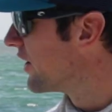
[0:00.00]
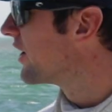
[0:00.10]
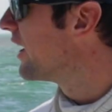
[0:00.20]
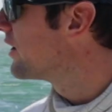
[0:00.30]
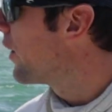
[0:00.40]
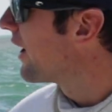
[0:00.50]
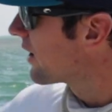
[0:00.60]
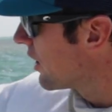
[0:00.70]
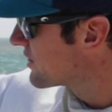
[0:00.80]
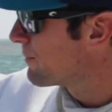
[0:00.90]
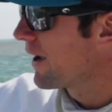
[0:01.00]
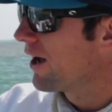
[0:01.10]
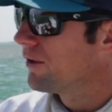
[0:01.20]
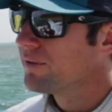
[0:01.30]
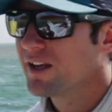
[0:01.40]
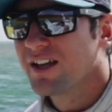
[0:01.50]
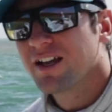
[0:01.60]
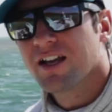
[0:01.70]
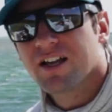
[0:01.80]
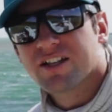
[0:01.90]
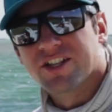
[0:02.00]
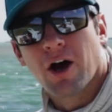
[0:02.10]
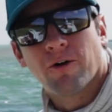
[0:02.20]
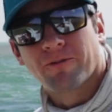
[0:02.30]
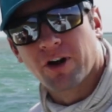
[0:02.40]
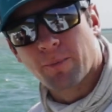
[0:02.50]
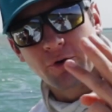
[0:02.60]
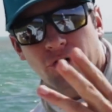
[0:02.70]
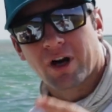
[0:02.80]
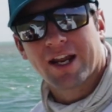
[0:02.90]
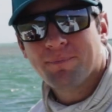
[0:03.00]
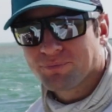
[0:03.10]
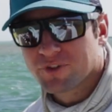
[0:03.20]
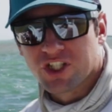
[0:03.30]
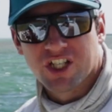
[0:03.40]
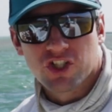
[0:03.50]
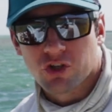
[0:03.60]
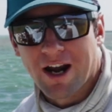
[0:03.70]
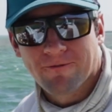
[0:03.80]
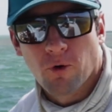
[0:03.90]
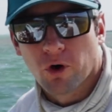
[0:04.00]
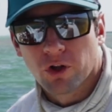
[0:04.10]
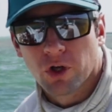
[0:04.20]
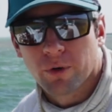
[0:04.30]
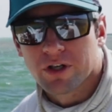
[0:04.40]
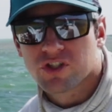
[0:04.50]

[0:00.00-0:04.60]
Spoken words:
Are you good? Go ahead, close the bail. So for number 3, just a straightforward lure,